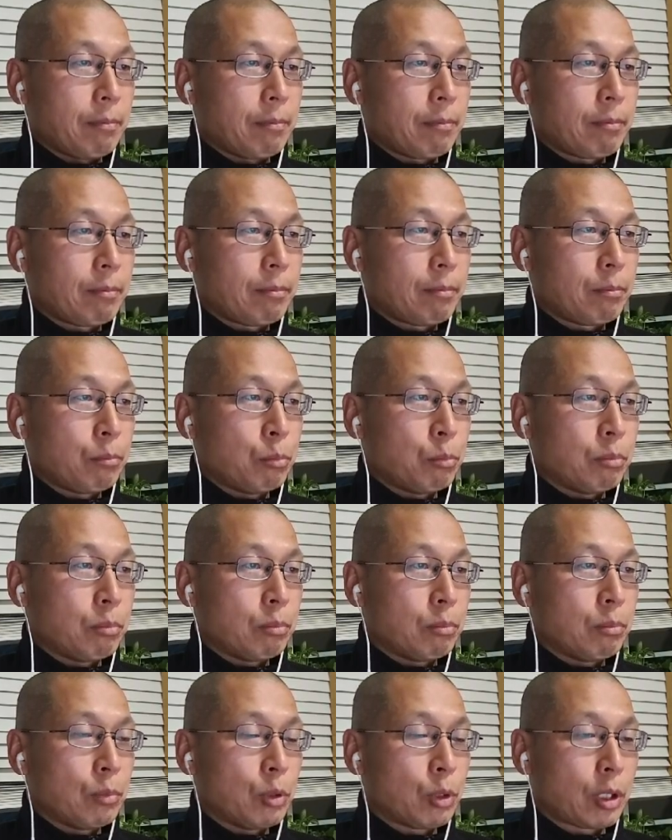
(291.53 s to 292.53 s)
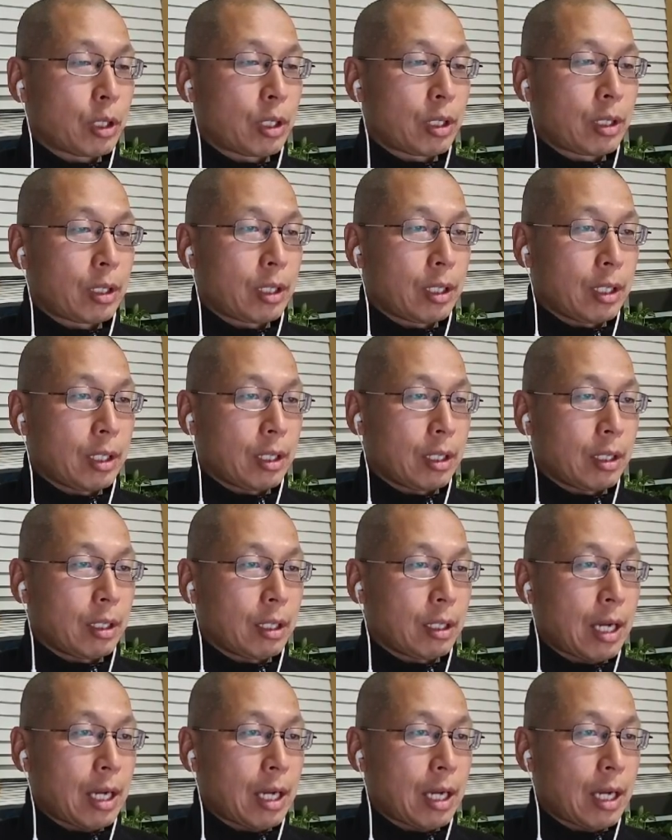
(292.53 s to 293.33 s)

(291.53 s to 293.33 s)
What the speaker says: More